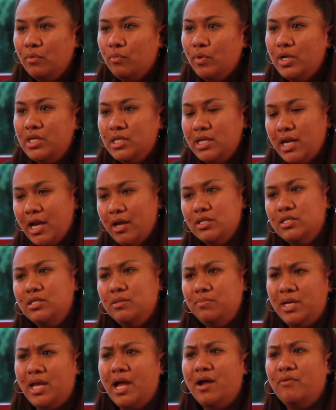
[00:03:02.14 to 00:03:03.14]
reaching out to
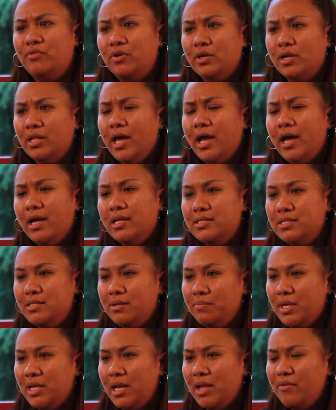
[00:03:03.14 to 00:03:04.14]
me after class.
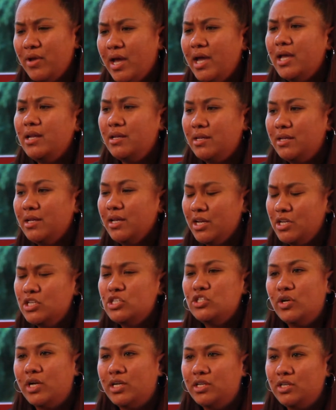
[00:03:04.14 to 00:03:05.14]
I mean, I've had
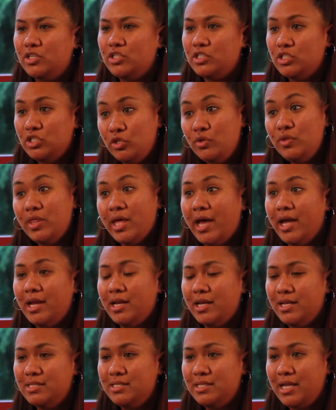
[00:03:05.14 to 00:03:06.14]
instructors do that
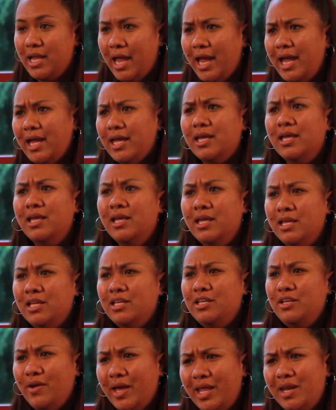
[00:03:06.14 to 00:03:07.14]
and say, hey,
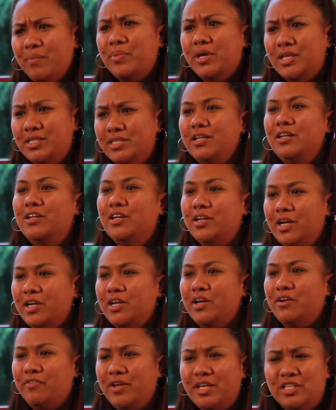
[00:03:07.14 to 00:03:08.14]
you had a puzzled look on
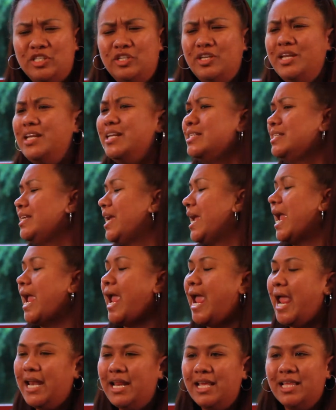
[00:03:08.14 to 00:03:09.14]
your face, you didn't say
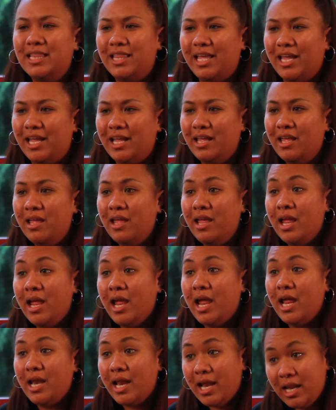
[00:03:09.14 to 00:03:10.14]
anything.
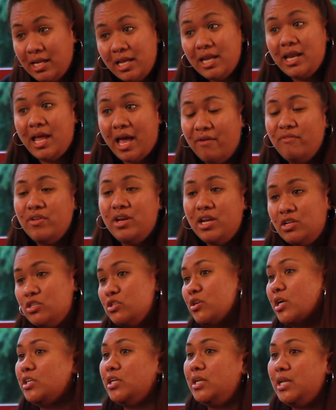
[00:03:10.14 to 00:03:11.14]
And I did have an
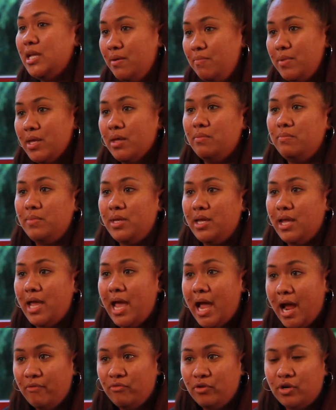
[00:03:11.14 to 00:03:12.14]
instructor email me
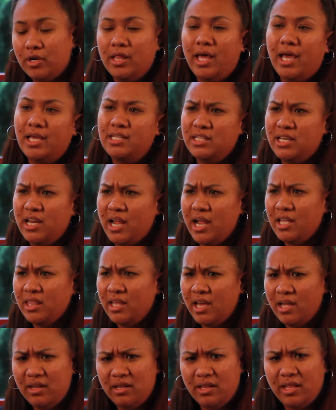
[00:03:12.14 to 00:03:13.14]
after class, and I
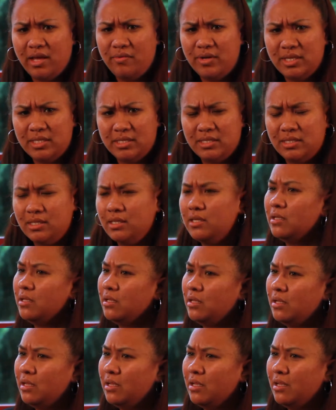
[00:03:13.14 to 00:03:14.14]
thought that was
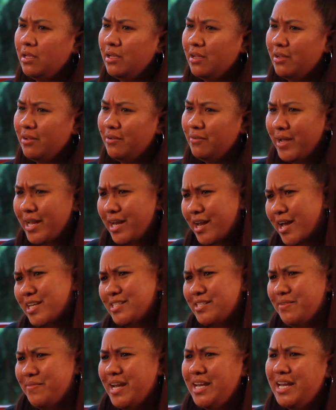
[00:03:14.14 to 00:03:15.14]
quite
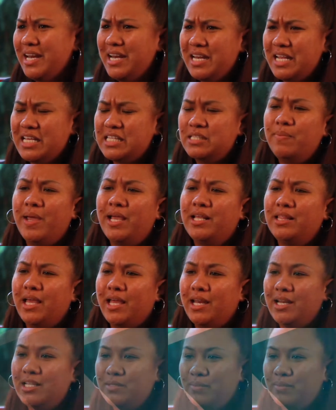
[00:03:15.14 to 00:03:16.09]
awesome. I didn't expect that.